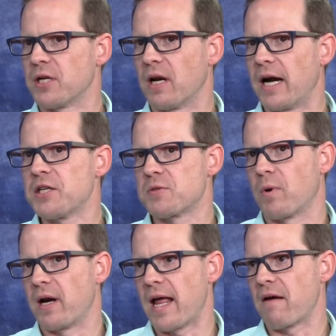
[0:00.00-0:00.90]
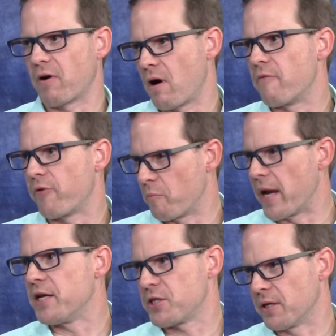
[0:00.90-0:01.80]
I just wanted to have a
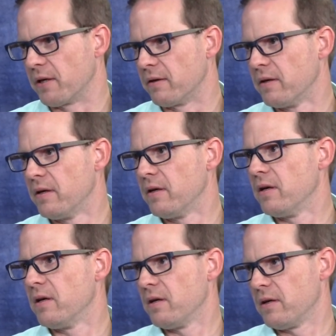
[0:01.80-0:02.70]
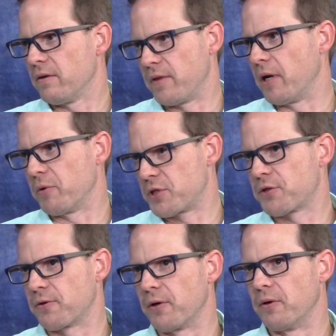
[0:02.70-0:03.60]
confirmation right. that it was
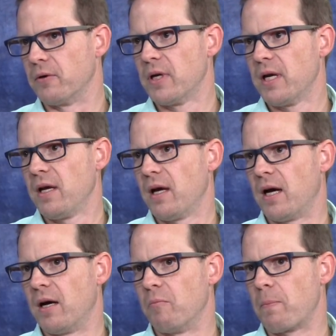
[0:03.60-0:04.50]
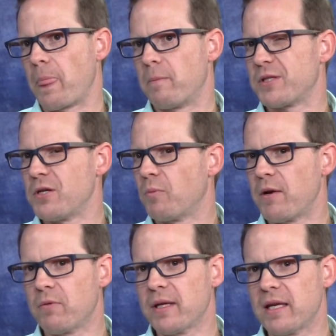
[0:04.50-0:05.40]
true. Um, but you know,
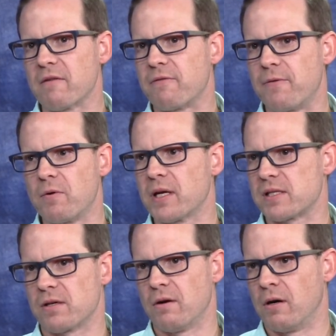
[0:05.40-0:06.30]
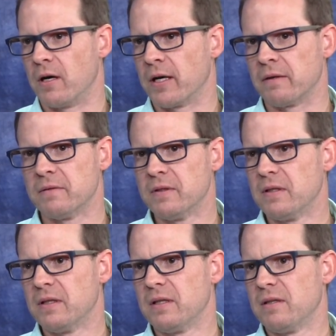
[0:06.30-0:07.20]
we really didn't focus on.
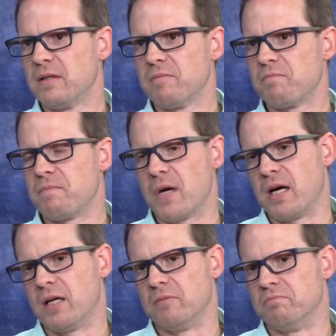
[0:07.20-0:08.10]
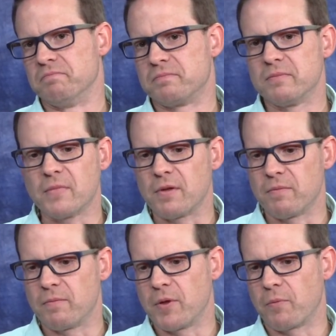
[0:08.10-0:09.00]
Um,
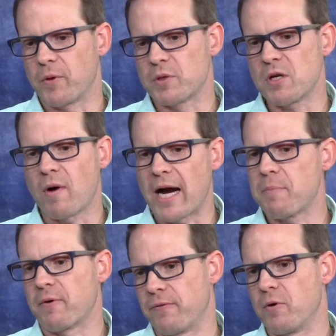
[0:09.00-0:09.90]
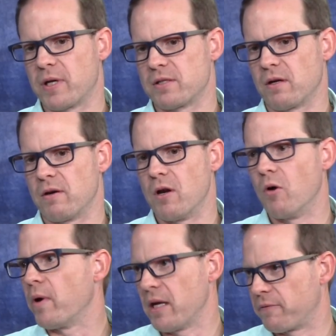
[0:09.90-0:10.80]
there, there was no hyper focus on
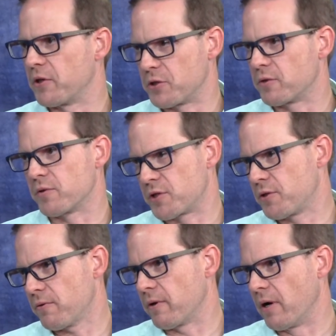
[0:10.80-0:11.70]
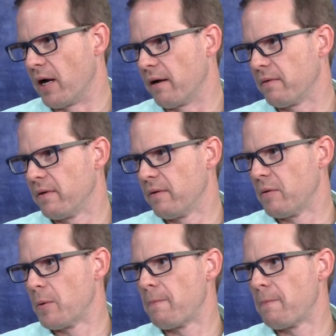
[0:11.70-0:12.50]
knowing if the church was true or not. It just was.